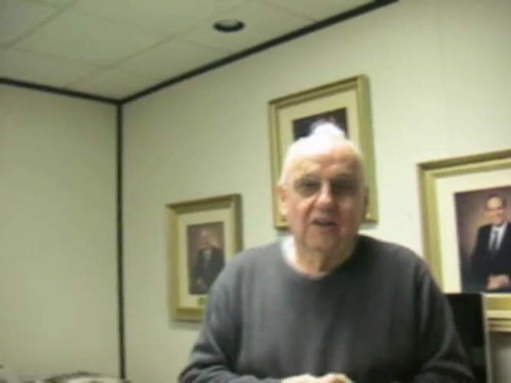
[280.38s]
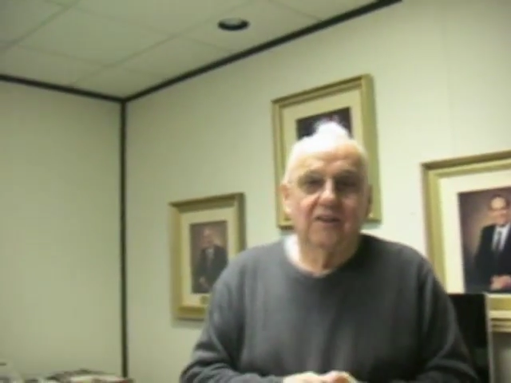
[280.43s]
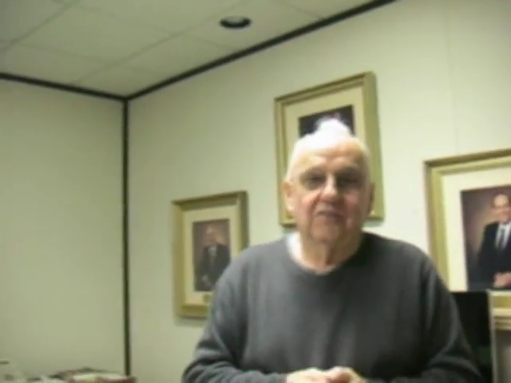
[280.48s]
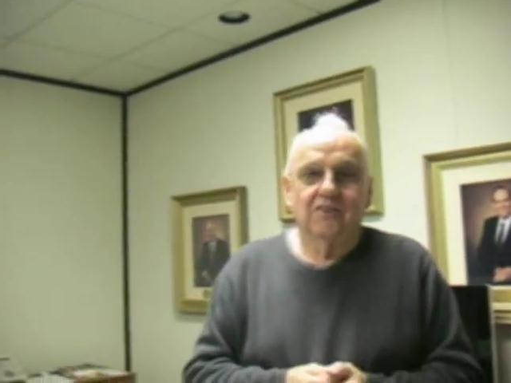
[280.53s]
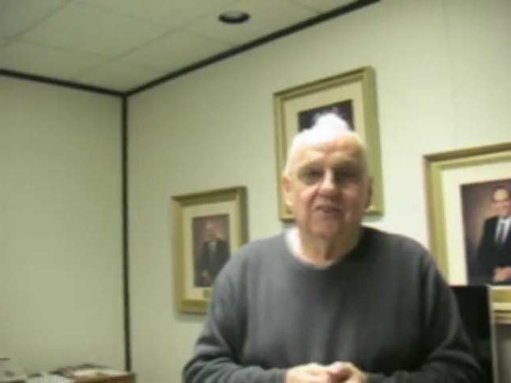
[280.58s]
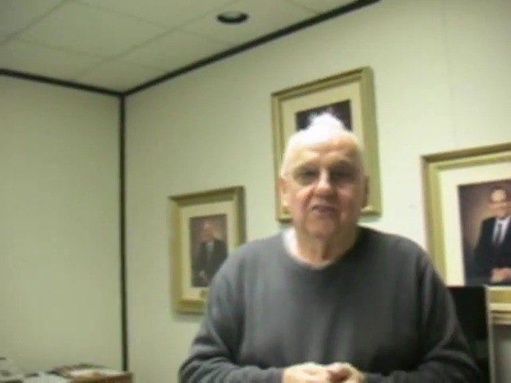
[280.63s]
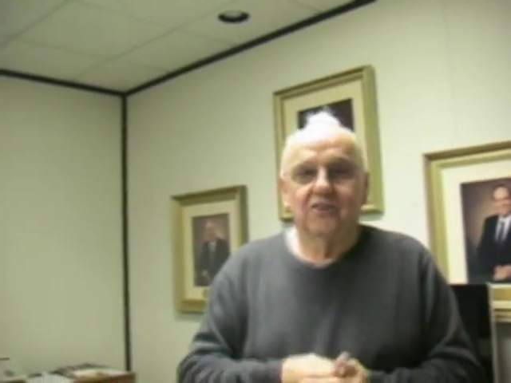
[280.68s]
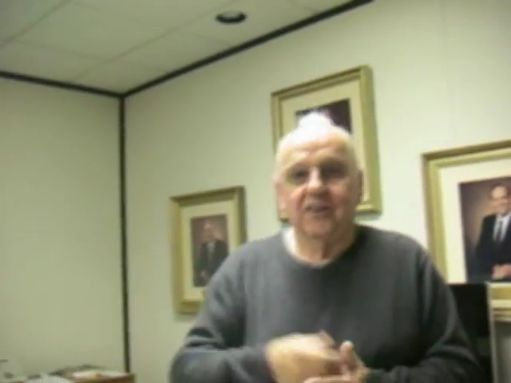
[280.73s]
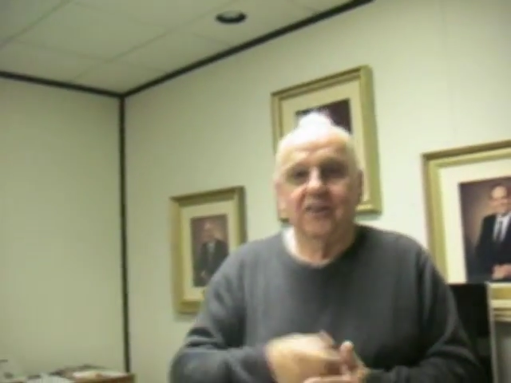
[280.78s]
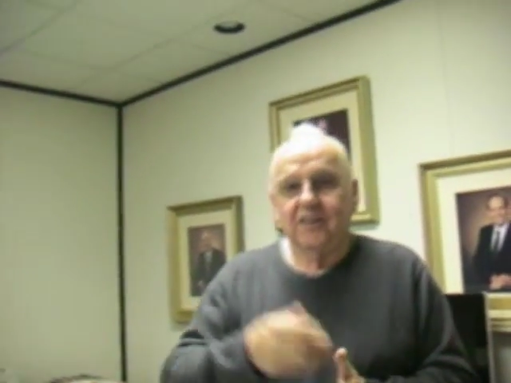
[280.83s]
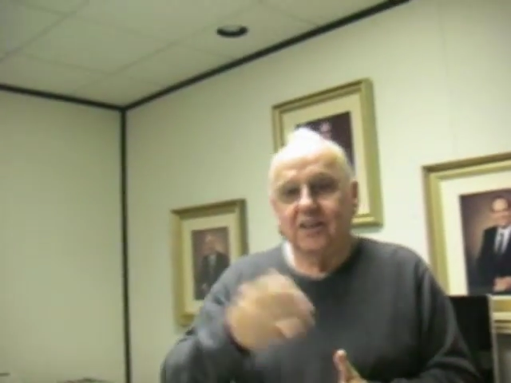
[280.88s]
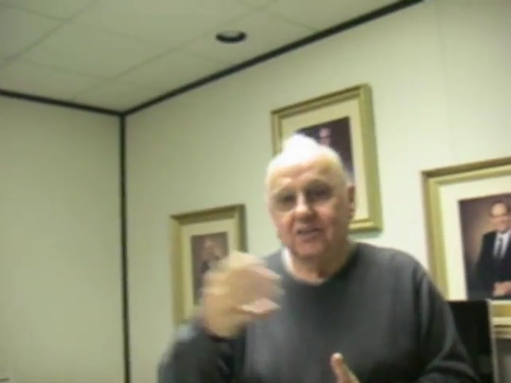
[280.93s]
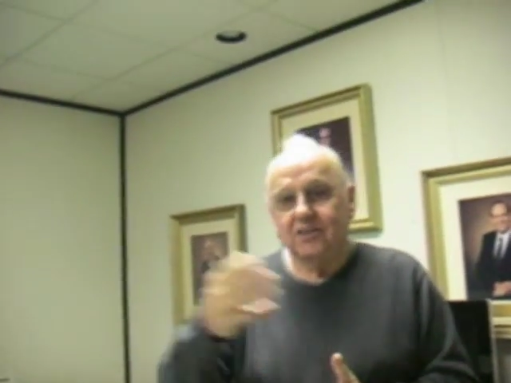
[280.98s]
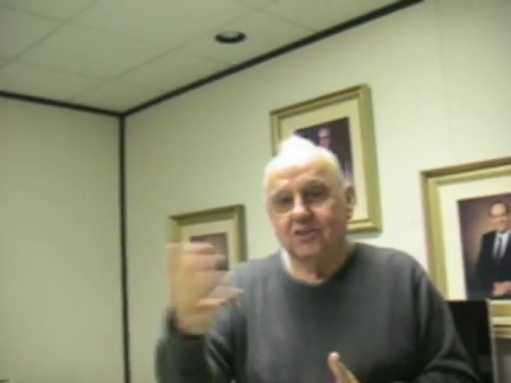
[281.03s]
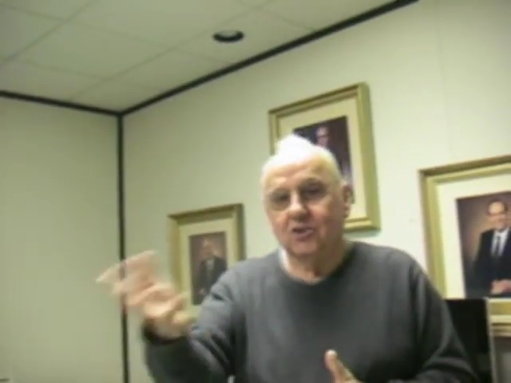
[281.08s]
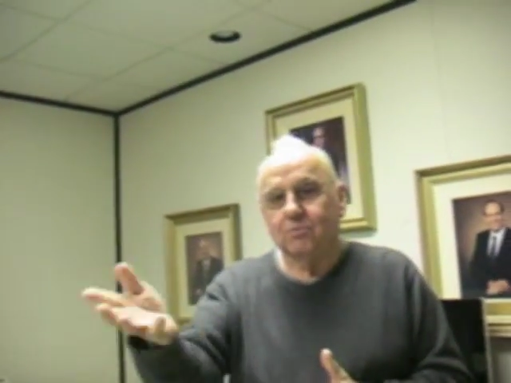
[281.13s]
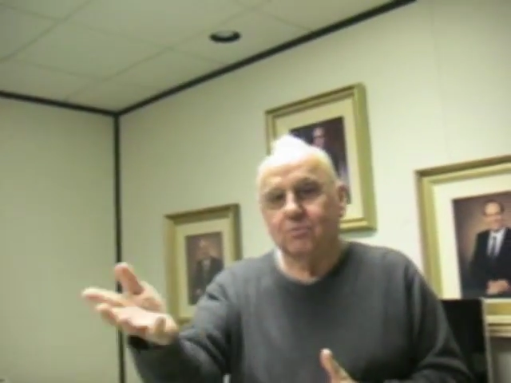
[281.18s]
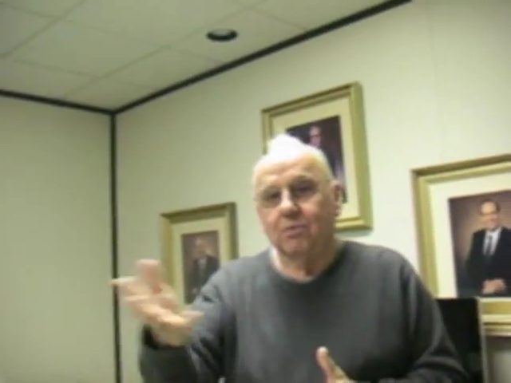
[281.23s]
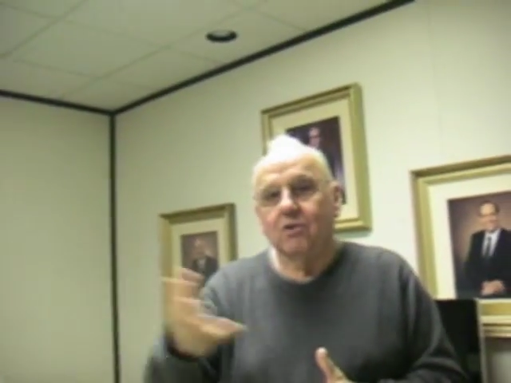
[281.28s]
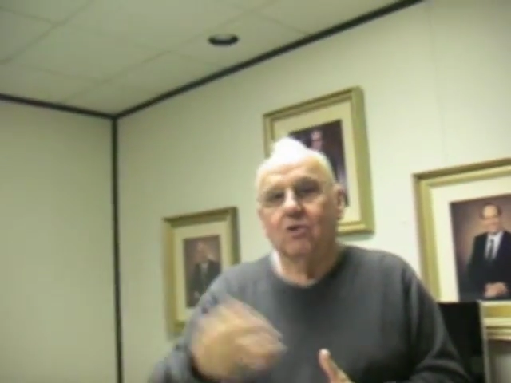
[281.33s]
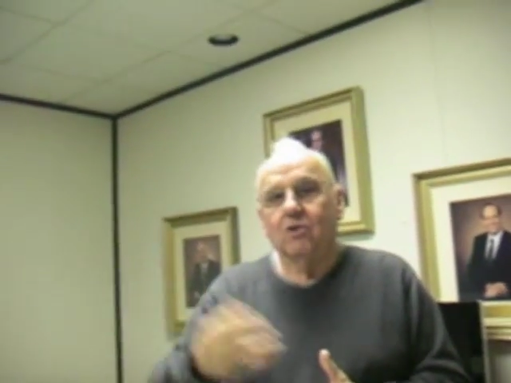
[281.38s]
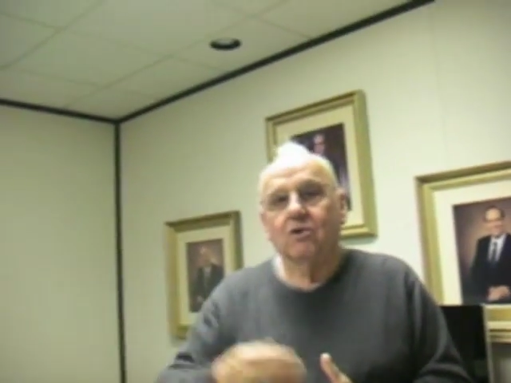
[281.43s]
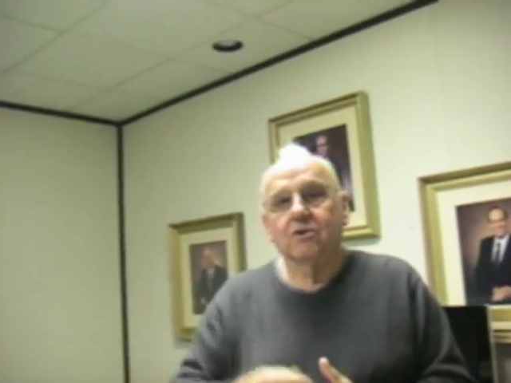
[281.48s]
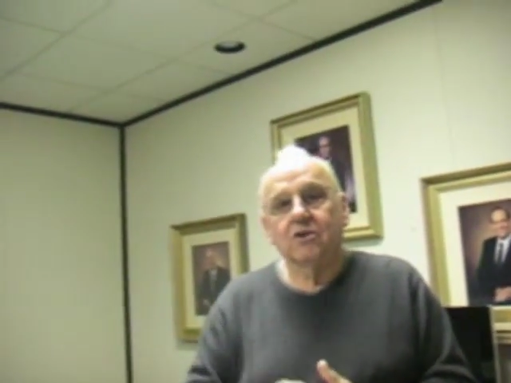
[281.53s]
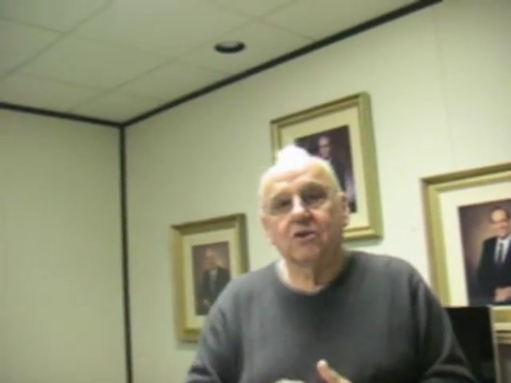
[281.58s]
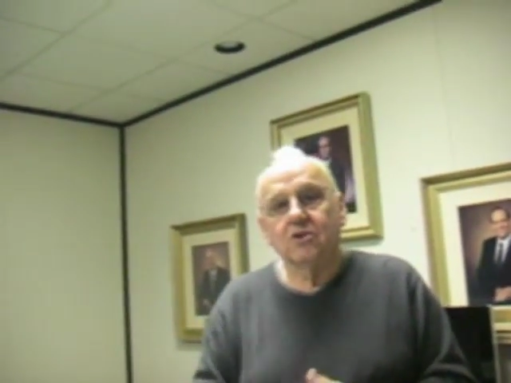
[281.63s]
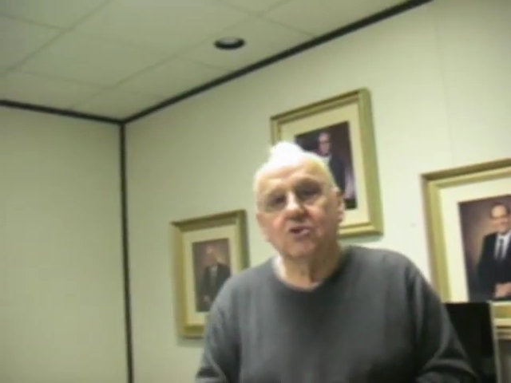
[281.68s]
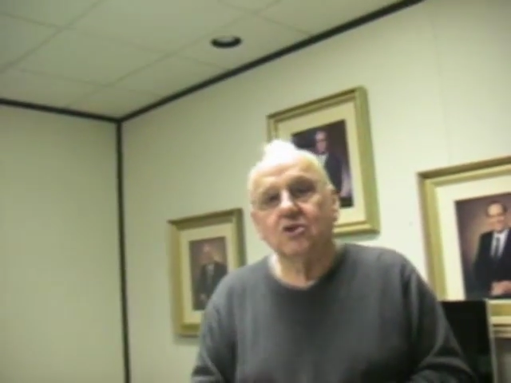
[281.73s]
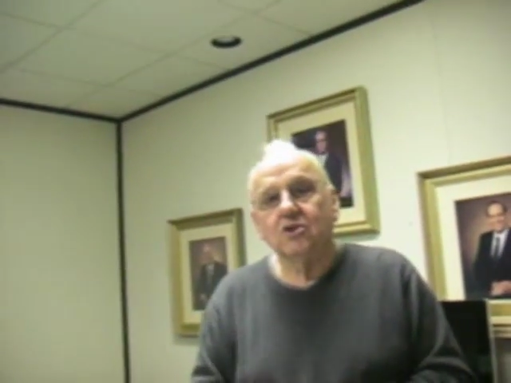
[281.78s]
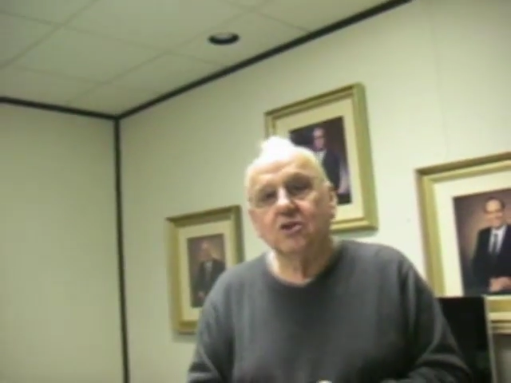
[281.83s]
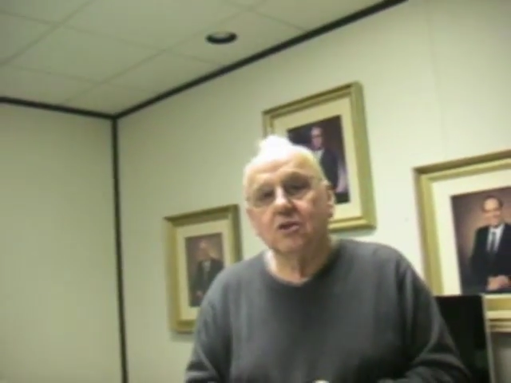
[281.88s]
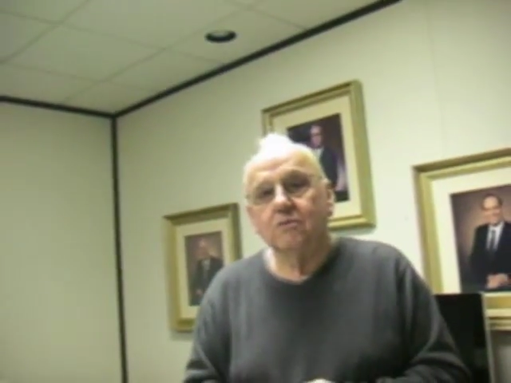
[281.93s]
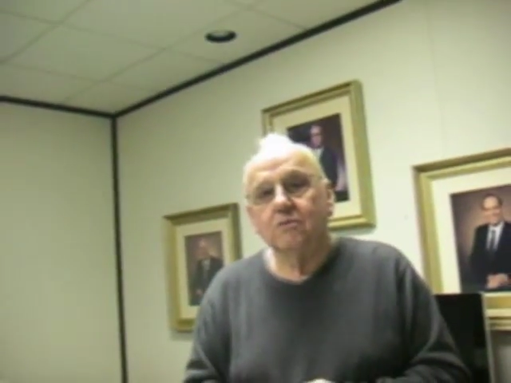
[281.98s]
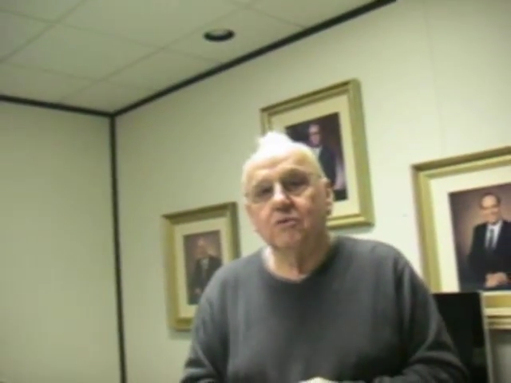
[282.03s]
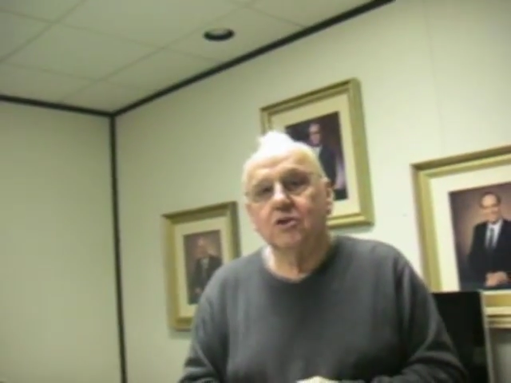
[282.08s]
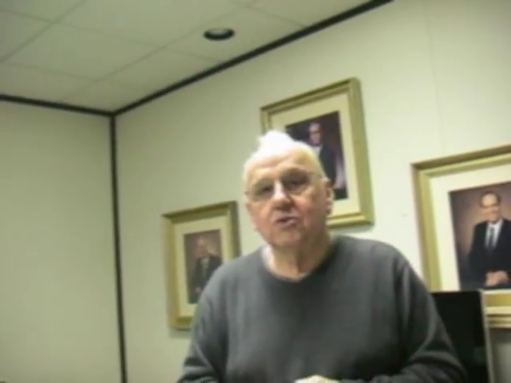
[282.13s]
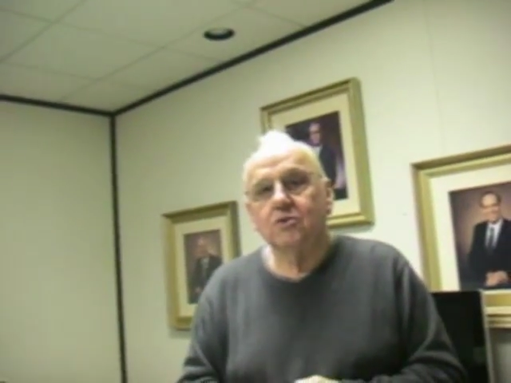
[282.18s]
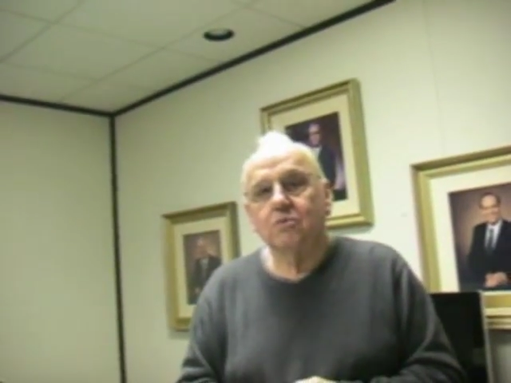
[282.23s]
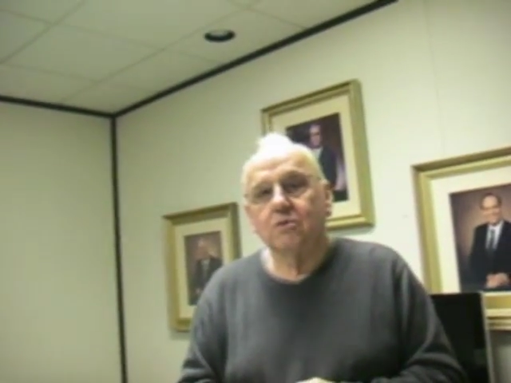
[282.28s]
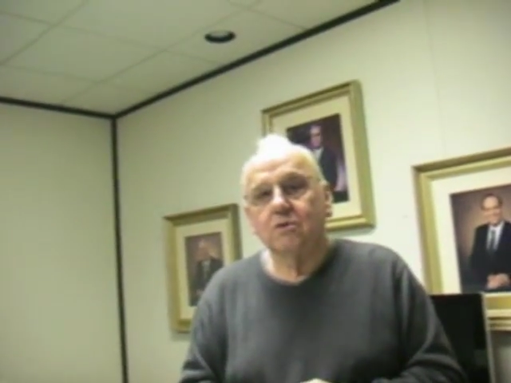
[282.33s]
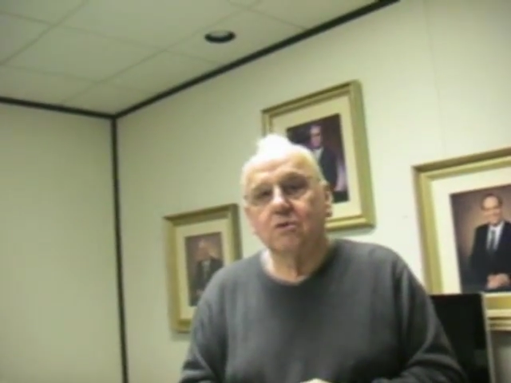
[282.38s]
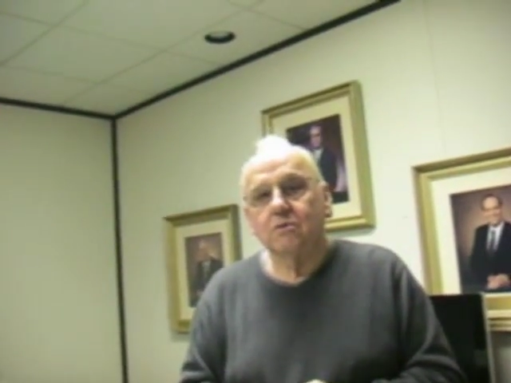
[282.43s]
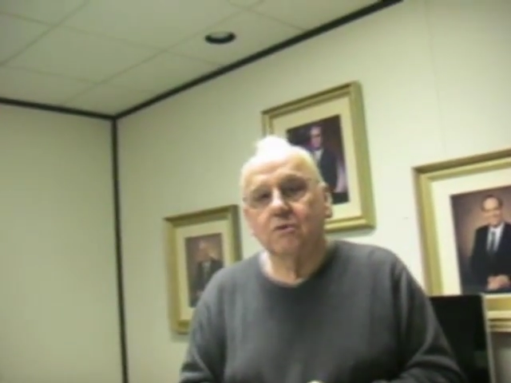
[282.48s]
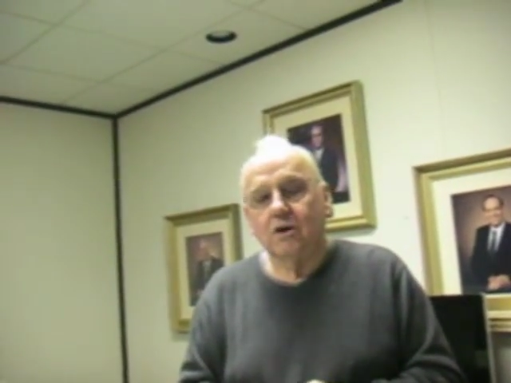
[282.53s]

to say that this belonged to this individual.